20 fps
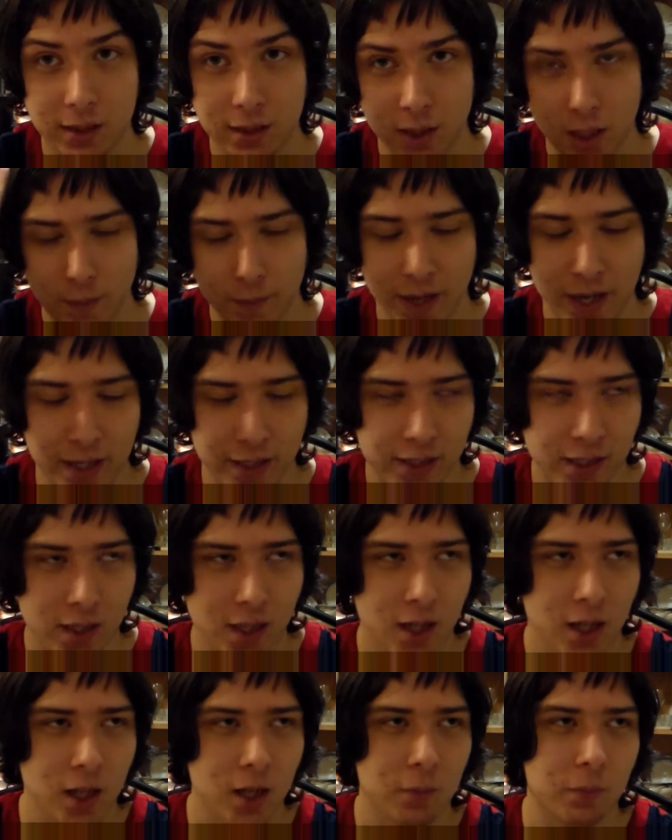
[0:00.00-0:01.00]
Dumbass.
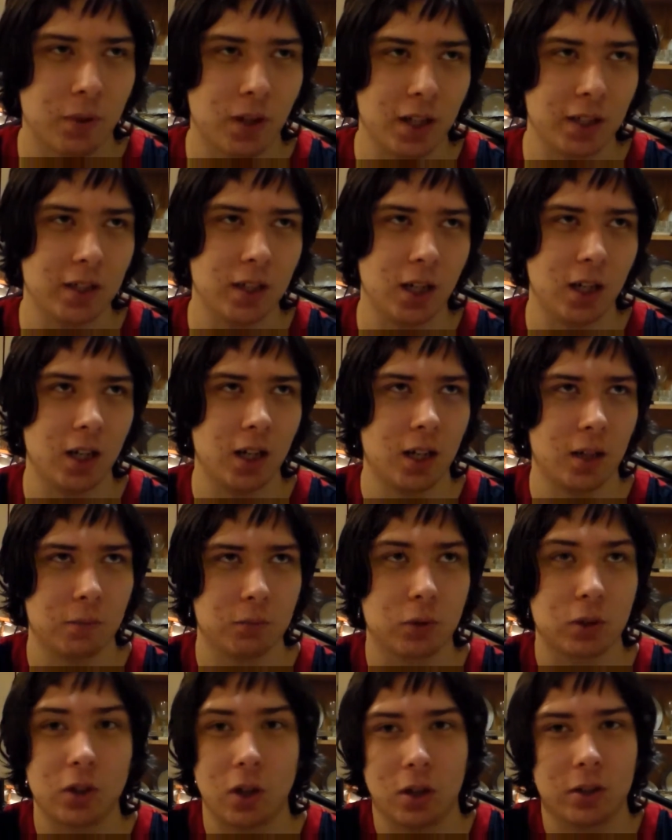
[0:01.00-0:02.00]
But,
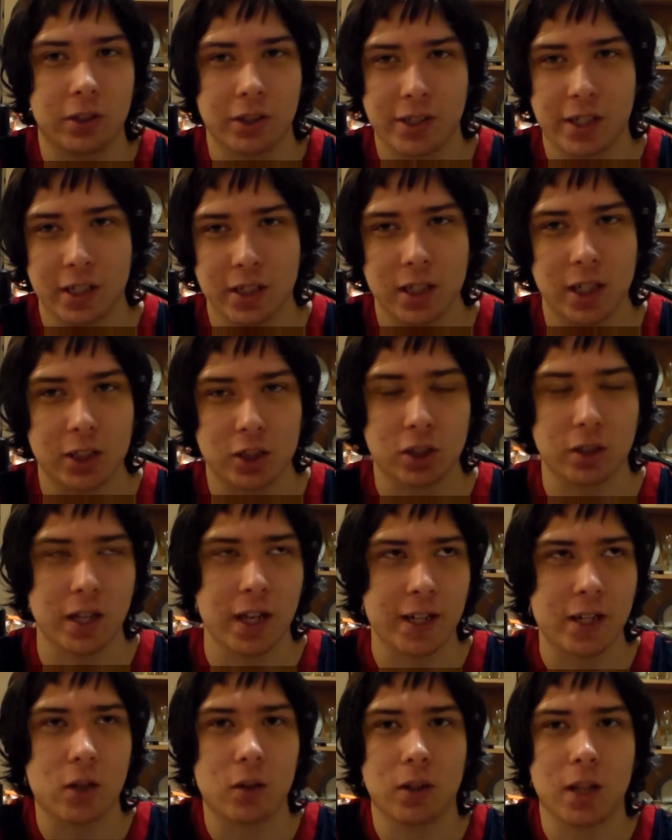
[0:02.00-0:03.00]
regardless of such,
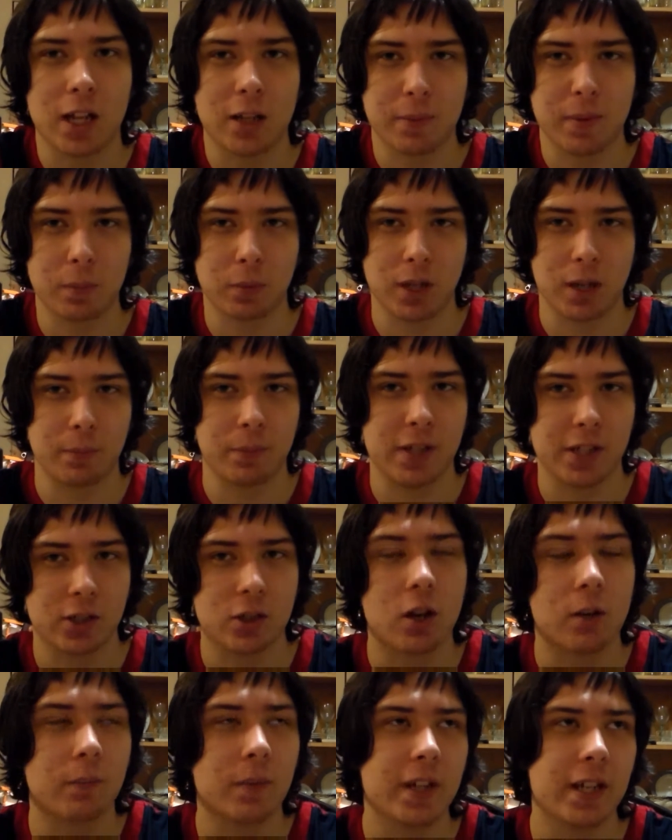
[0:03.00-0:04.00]
I know a lot of people got
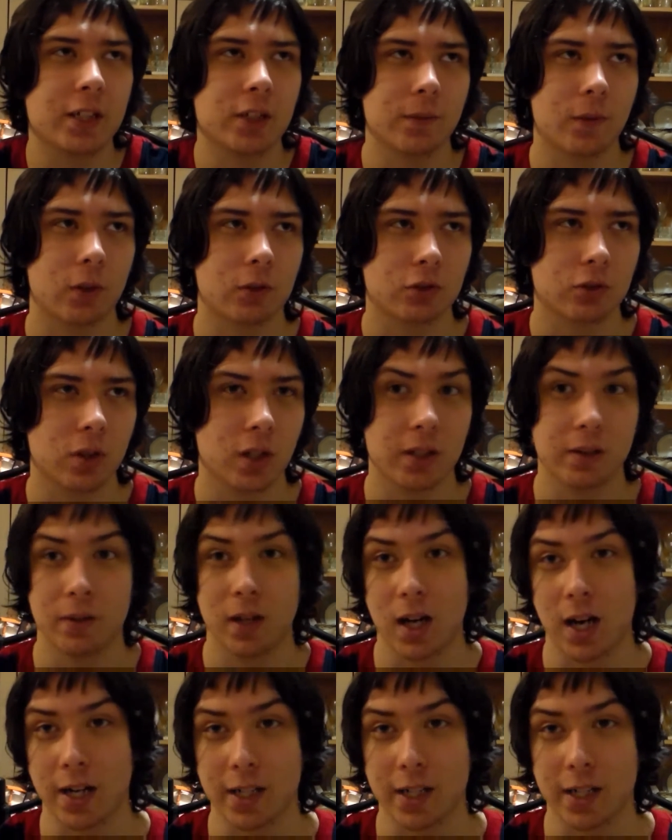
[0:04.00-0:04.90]
pissed off by Age of Ultron.